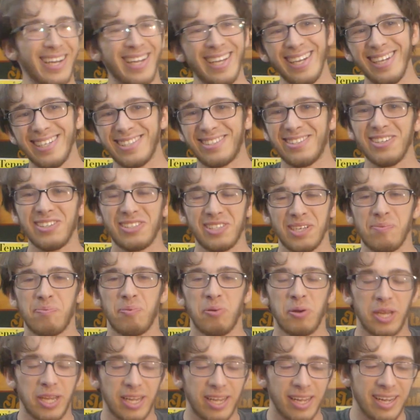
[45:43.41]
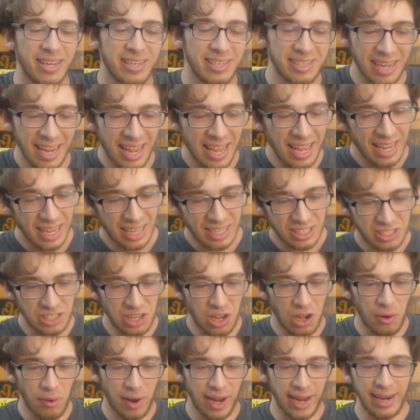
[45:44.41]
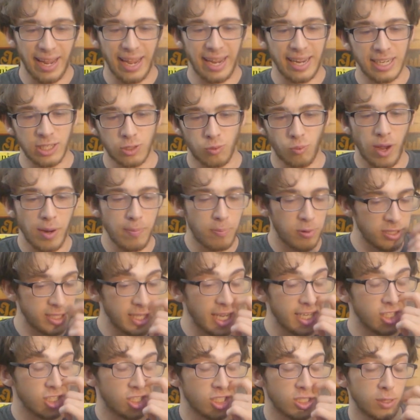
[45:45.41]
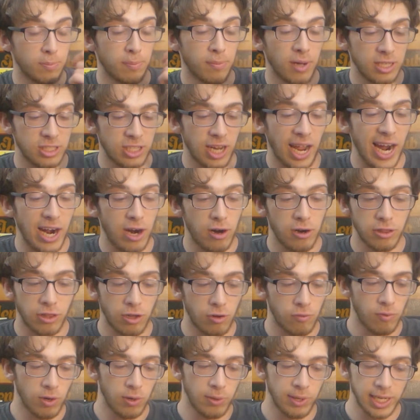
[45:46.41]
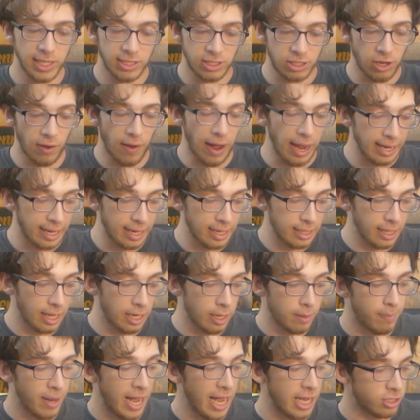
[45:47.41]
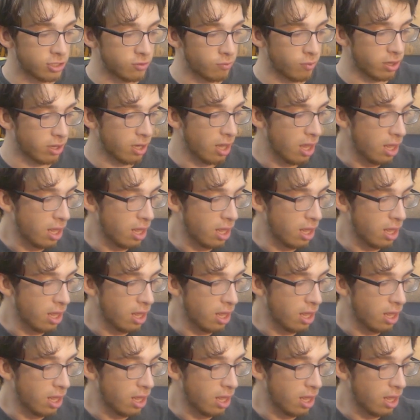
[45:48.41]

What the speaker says: he's usually pretty good. So, and his win percentage is much higher than Rune's, so I can let it pass.